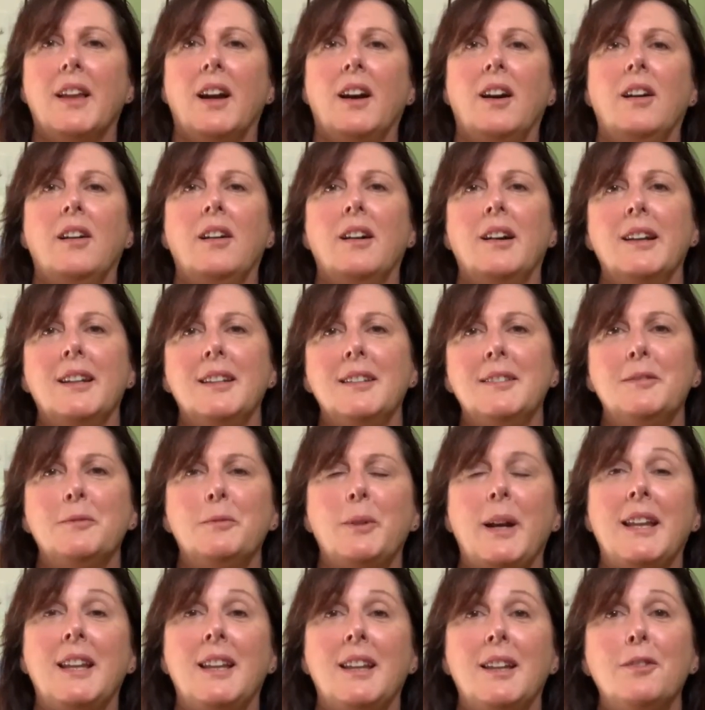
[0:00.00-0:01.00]
Hi, we're
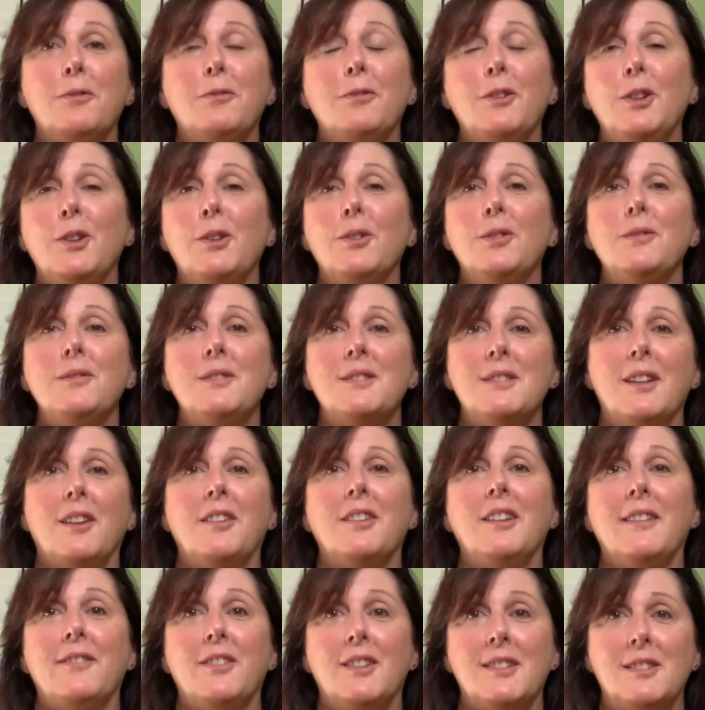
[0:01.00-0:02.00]
here for you, so
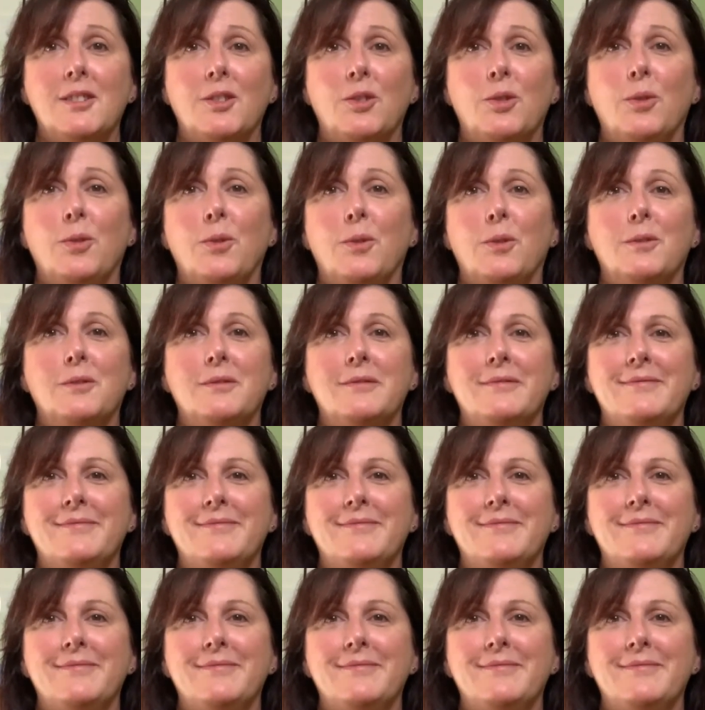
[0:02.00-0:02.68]
give us a call.